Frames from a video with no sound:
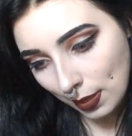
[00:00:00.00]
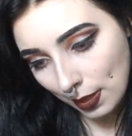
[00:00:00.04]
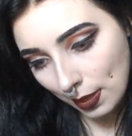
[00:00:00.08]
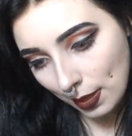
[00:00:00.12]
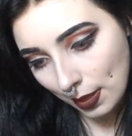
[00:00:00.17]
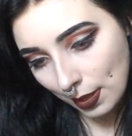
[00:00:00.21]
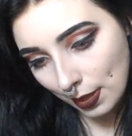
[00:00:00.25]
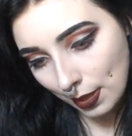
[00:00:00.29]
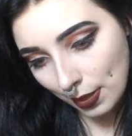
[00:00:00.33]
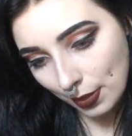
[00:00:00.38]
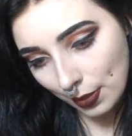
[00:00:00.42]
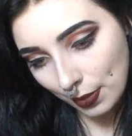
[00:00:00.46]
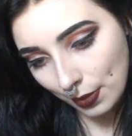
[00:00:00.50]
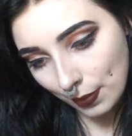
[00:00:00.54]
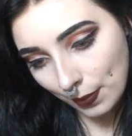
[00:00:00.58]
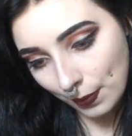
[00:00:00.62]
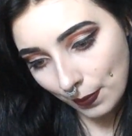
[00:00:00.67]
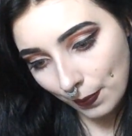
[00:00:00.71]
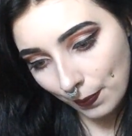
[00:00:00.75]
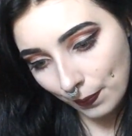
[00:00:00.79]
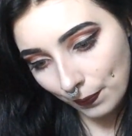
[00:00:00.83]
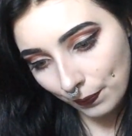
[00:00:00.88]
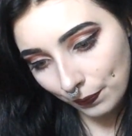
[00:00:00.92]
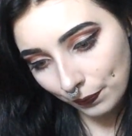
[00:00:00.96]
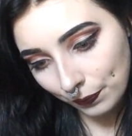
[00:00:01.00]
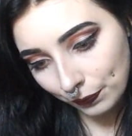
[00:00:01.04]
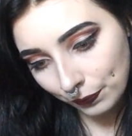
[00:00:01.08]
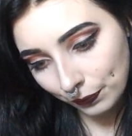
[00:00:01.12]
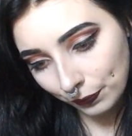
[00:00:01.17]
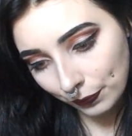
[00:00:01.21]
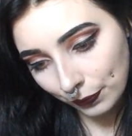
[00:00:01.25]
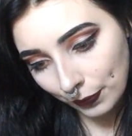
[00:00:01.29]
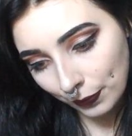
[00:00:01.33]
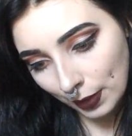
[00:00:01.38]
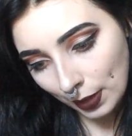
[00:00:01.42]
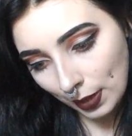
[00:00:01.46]
Um,
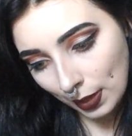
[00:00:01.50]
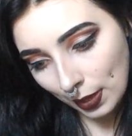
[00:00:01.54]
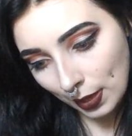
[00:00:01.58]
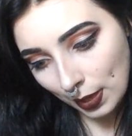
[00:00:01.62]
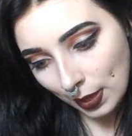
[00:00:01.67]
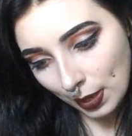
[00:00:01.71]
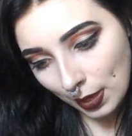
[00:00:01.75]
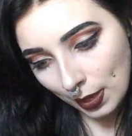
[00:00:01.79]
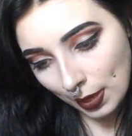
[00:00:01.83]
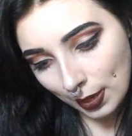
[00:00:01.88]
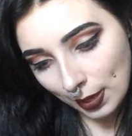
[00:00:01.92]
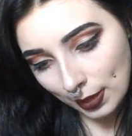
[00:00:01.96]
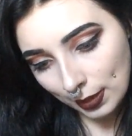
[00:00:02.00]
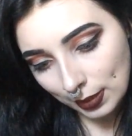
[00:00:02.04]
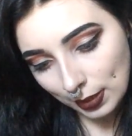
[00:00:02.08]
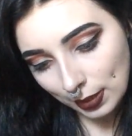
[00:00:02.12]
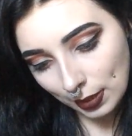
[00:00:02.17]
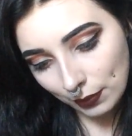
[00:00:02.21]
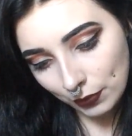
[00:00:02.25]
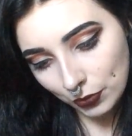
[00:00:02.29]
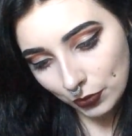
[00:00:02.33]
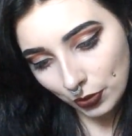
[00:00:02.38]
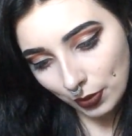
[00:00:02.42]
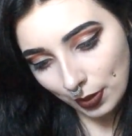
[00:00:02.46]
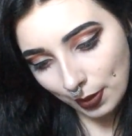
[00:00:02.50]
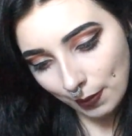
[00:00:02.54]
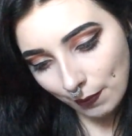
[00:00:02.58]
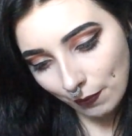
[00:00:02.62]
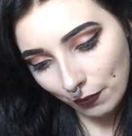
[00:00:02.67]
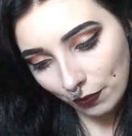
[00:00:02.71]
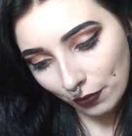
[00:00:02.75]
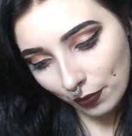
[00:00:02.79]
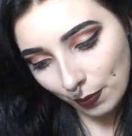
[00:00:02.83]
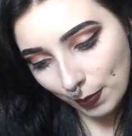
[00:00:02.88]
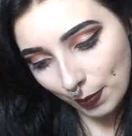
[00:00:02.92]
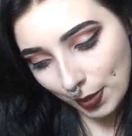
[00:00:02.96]
gives you
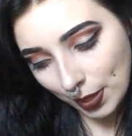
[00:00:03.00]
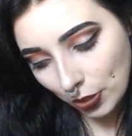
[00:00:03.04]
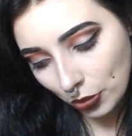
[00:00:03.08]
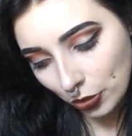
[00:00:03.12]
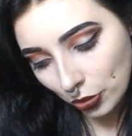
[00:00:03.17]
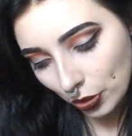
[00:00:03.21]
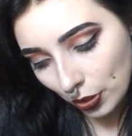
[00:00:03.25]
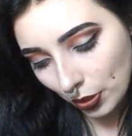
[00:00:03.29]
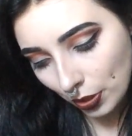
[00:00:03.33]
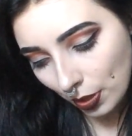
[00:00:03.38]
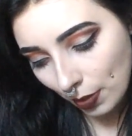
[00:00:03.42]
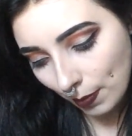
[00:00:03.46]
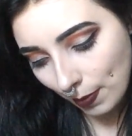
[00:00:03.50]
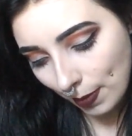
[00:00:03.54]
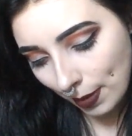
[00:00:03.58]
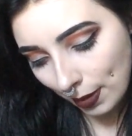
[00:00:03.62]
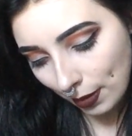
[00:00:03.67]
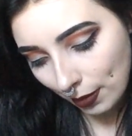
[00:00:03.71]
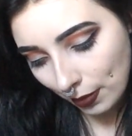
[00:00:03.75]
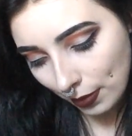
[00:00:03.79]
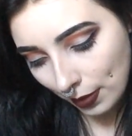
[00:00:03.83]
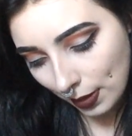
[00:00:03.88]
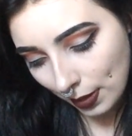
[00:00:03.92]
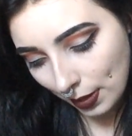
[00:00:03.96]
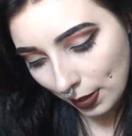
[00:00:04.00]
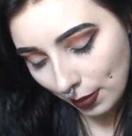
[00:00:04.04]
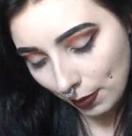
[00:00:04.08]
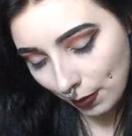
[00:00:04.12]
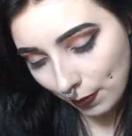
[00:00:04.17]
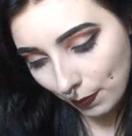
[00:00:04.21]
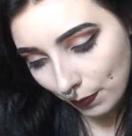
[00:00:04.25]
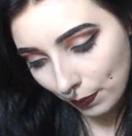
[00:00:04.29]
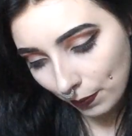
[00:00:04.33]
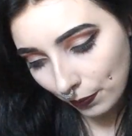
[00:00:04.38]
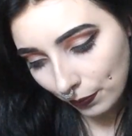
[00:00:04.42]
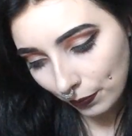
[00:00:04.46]
information about
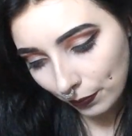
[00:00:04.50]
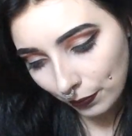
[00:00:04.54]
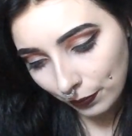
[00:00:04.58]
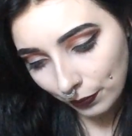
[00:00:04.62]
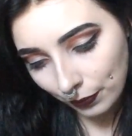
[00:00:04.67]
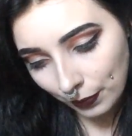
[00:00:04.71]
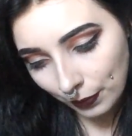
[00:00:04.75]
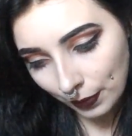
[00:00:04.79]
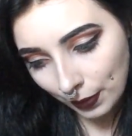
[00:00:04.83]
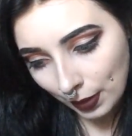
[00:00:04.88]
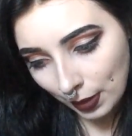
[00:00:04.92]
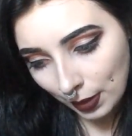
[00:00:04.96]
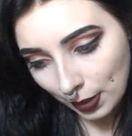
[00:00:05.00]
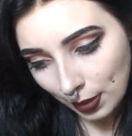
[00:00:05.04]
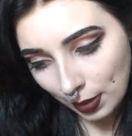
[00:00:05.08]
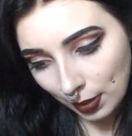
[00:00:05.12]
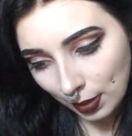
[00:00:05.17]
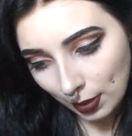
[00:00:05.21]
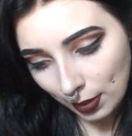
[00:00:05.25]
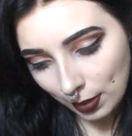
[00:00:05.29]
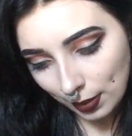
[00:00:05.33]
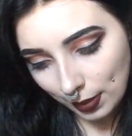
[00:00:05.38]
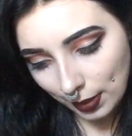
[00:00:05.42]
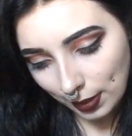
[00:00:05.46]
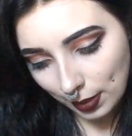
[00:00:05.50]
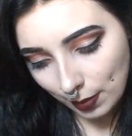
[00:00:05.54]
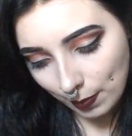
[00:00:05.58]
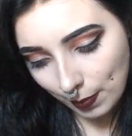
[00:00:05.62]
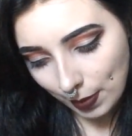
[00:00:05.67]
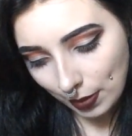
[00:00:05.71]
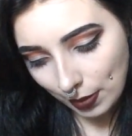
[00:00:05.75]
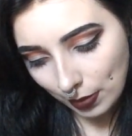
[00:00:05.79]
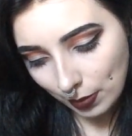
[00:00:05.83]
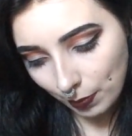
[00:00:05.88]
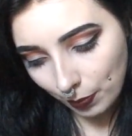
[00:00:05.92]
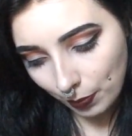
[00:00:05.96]
them, like
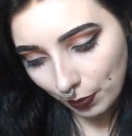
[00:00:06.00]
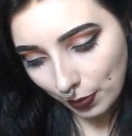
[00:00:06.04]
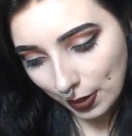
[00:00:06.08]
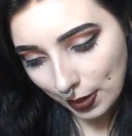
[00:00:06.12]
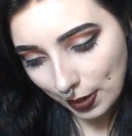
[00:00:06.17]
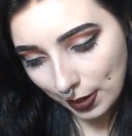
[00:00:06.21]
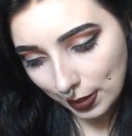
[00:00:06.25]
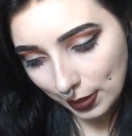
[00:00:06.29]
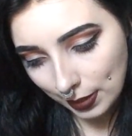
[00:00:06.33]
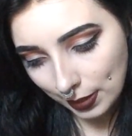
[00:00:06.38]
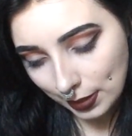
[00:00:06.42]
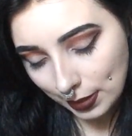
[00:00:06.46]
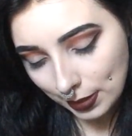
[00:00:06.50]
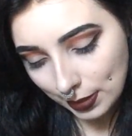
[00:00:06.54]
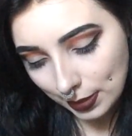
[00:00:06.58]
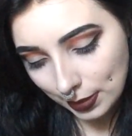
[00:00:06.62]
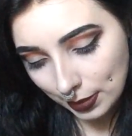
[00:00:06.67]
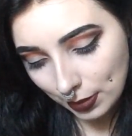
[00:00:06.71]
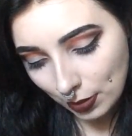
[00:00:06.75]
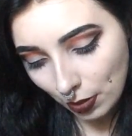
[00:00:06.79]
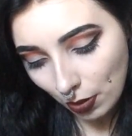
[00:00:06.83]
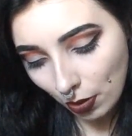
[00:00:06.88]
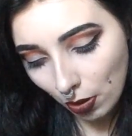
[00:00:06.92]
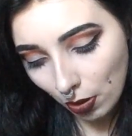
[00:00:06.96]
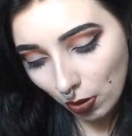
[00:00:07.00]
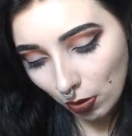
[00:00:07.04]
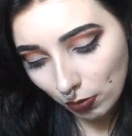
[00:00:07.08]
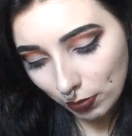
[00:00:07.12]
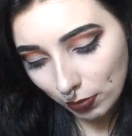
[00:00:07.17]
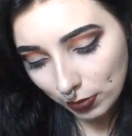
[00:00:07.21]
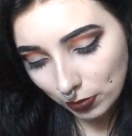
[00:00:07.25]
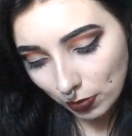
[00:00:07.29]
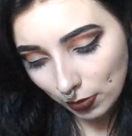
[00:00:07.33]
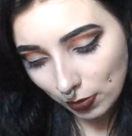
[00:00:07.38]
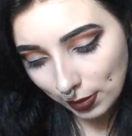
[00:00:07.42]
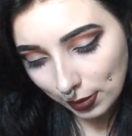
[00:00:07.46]
about the brand. Oh,
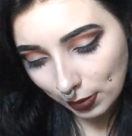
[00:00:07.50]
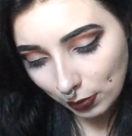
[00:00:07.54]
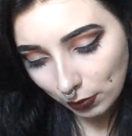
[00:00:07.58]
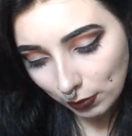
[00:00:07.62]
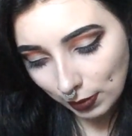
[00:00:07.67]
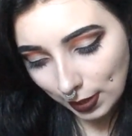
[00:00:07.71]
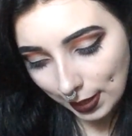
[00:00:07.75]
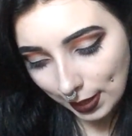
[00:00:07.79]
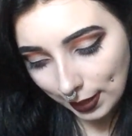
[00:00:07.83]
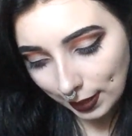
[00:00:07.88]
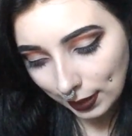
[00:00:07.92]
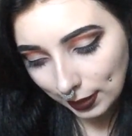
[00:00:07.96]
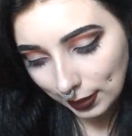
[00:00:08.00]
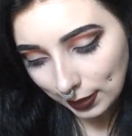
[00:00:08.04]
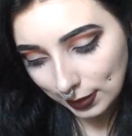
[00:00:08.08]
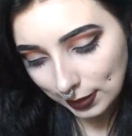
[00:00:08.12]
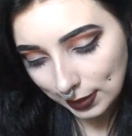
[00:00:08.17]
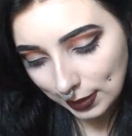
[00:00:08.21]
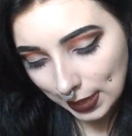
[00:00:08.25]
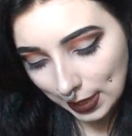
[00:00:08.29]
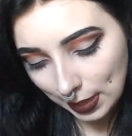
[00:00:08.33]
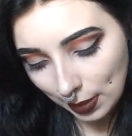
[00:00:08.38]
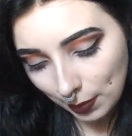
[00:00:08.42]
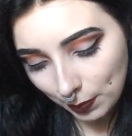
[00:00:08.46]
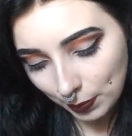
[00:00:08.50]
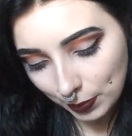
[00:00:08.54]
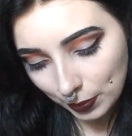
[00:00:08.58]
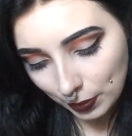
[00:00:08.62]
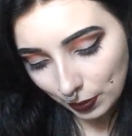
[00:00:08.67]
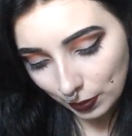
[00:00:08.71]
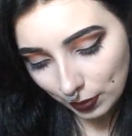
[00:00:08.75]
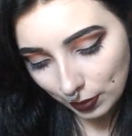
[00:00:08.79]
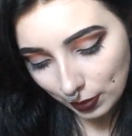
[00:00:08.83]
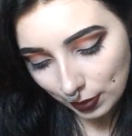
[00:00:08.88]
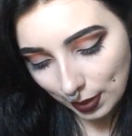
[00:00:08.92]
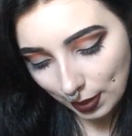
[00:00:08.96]
it's got little like tips
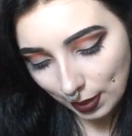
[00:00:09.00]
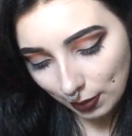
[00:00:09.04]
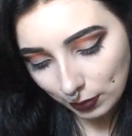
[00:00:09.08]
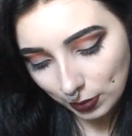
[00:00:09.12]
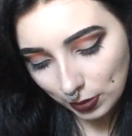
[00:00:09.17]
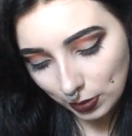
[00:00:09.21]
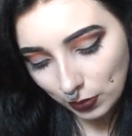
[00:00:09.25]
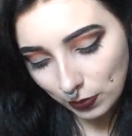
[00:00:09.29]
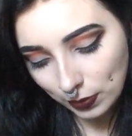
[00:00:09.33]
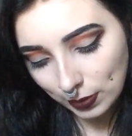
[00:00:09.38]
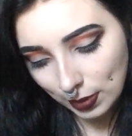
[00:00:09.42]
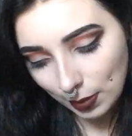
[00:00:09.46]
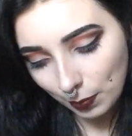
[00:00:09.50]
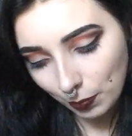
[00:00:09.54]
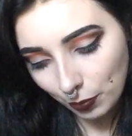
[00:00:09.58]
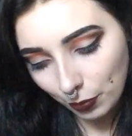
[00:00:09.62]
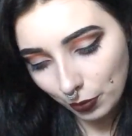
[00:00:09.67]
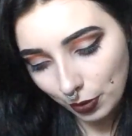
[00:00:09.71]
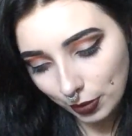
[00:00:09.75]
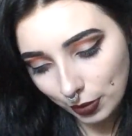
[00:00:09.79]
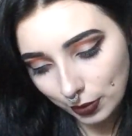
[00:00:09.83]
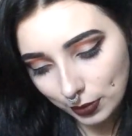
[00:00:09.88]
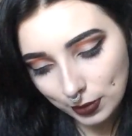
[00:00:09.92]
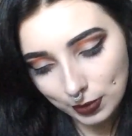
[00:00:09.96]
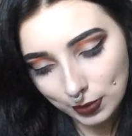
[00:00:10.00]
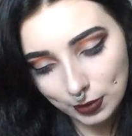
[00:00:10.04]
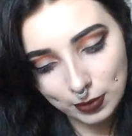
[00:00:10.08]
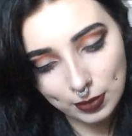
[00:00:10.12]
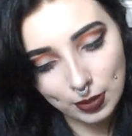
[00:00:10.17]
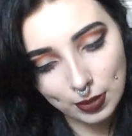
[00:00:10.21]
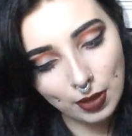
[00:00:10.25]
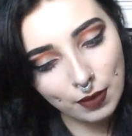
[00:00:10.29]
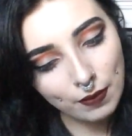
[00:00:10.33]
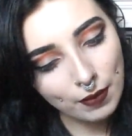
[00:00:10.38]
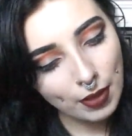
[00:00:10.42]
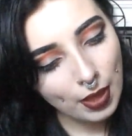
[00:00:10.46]
on how to use their products and
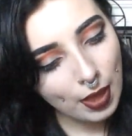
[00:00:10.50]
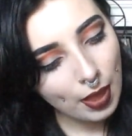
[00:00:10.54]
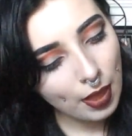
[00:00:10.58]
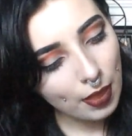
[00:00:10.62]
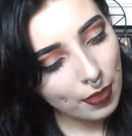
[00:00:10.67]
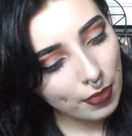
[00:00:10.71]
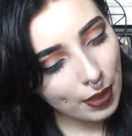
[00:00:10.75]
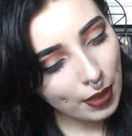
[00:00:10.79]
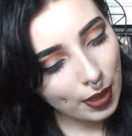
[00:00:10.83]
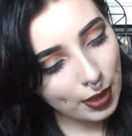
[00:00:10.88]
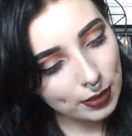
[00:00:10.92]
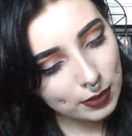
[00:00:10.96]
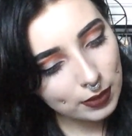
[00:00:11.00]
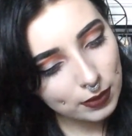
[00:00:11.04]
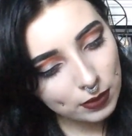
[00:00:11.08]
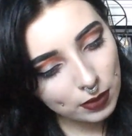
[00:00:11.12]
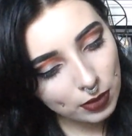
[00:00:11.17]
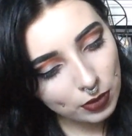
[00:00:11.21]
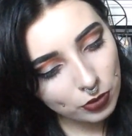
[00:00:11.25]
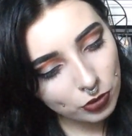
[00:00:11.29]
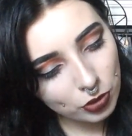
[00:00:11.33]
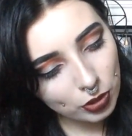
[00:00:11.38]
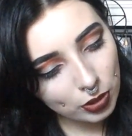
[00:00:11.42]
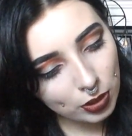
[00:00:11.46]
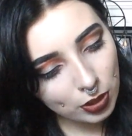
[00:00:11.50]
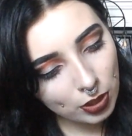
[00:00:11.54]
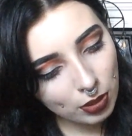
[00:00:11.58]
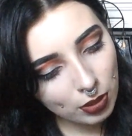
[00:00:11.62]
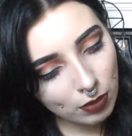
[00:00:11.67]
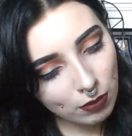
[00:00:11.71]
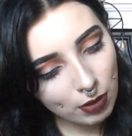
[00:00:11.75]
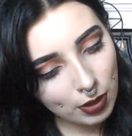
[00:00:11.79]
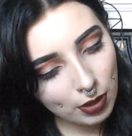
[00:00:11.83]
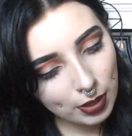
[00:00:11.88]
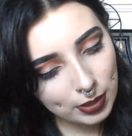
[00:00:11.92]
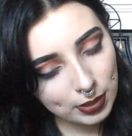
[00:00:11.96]
stuff. That is such a
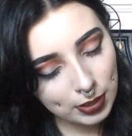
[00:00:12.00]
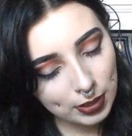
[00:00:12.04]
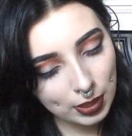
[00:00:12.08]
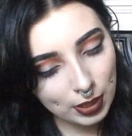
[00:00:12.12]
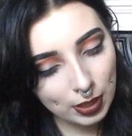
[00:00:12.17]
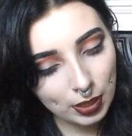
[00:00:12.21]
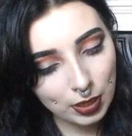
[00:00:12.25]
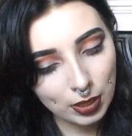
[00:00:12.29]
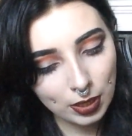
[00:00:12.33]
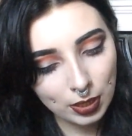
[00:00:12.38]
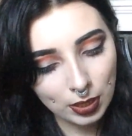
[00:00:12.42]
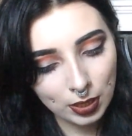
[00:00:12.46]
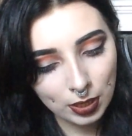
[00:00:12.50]
cute idea.